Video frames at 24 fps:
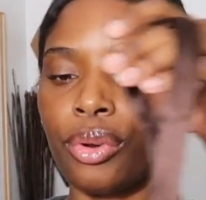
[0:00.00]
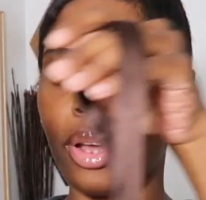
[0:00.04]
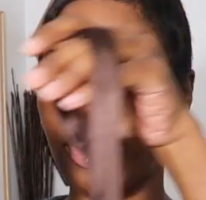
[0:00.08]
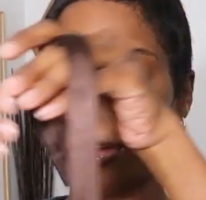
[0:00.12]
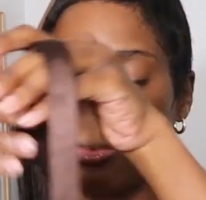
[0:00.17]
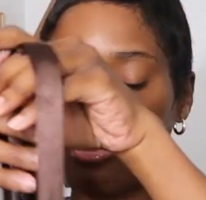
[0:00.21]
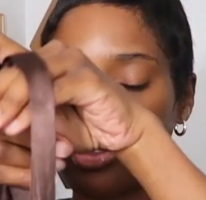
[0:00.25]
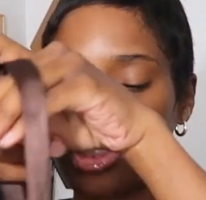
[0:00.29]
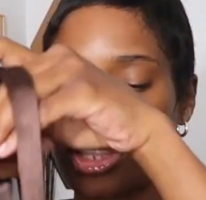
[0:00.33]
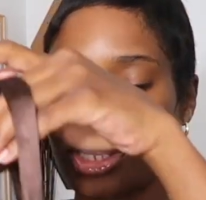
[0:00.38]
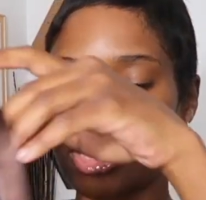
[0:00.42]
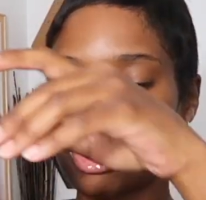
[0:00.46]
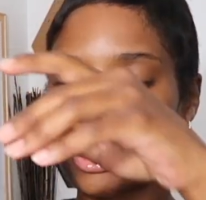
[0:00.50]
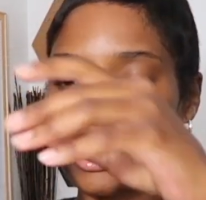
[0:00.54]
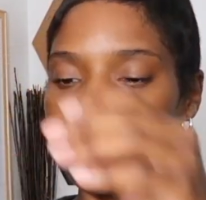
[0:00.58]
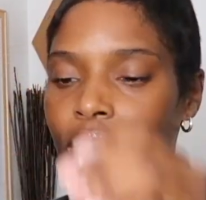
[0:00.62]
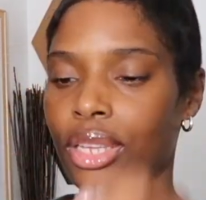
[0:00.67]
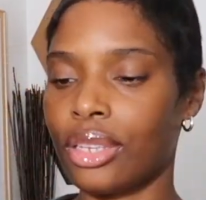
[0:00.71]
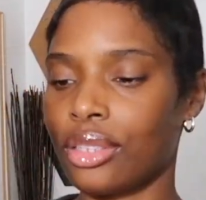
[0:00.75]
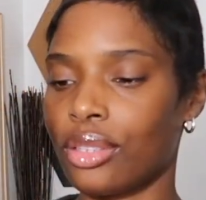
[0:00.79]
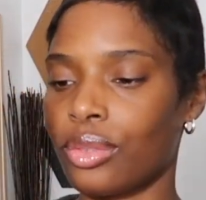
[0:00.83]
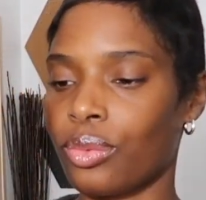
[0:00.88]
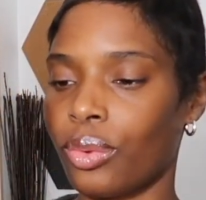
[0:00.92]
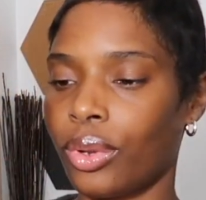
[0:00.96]
of this
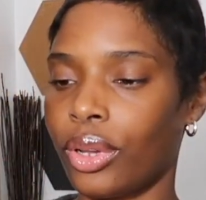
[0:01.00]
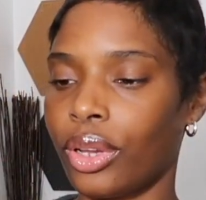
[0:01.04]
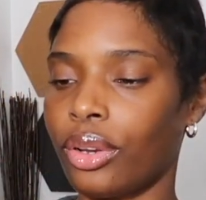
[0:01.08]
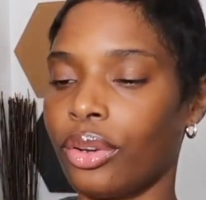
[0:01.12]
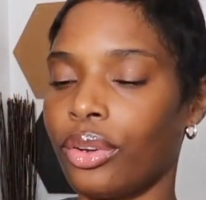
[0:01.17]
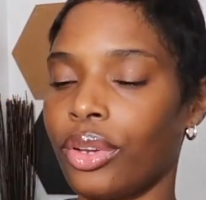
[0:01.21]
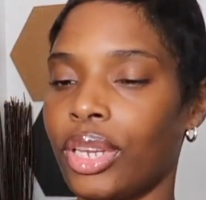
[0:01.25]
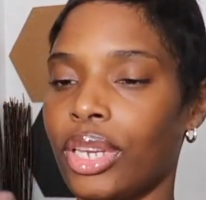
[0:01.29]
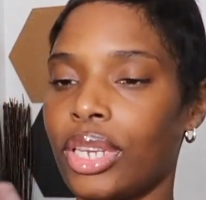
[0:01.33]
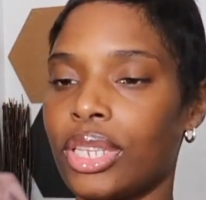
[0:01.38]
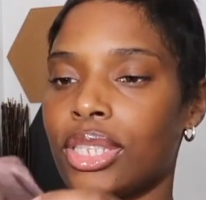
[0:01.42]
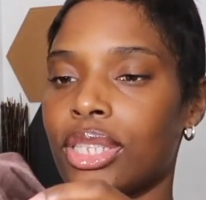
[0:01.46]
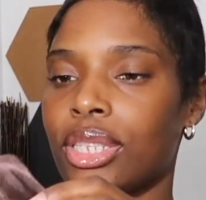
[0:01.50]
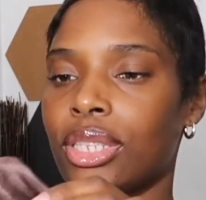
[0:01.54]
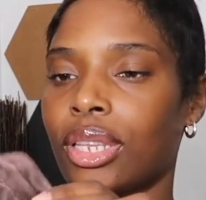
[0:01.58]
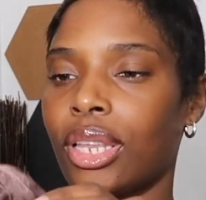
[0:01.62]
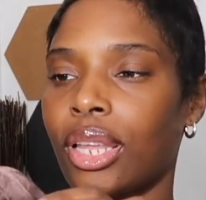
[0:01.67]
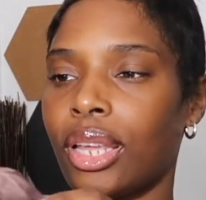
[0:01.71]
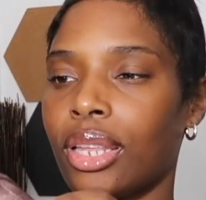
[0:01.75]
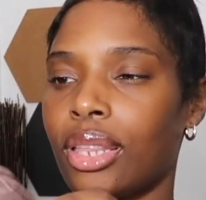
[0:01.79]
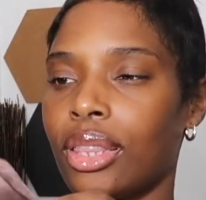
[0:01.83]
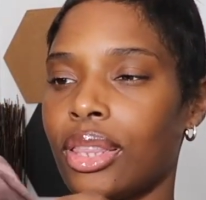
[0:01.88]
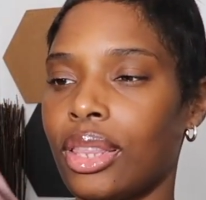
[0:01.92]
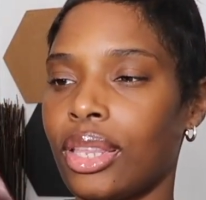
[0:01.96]
as well. It is
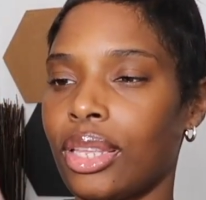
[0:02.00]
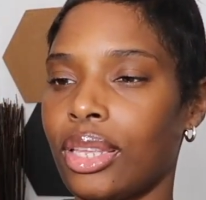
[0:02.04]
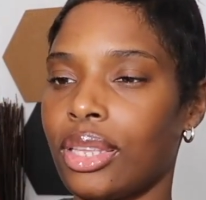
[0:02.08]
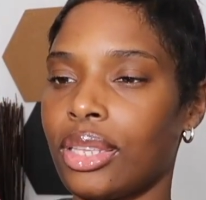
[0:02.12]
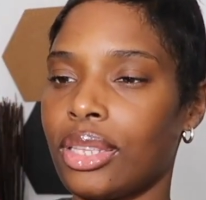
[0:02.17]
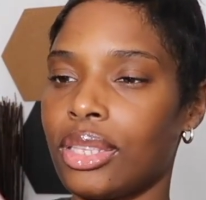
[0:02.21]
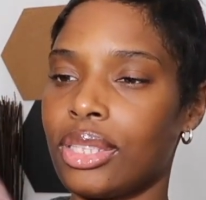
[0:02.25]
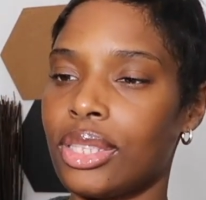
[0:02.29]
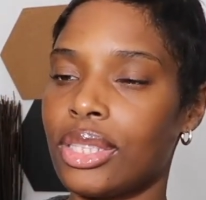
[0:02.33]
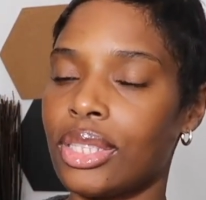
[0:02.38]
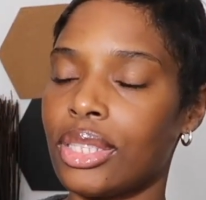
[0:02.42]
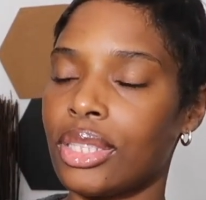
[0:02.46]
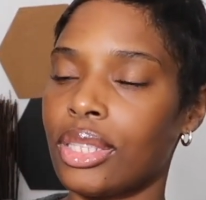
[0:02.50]
like this